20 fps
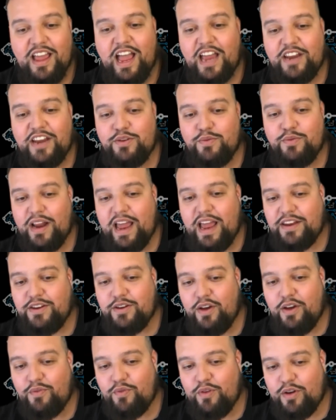I do
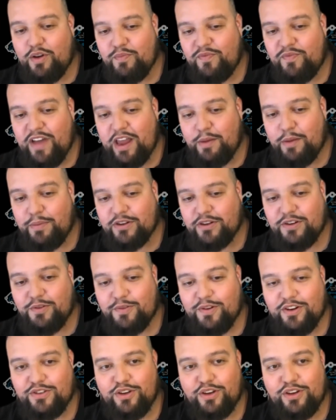have one final picture
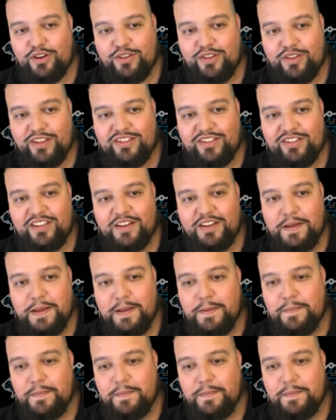I want to show you this.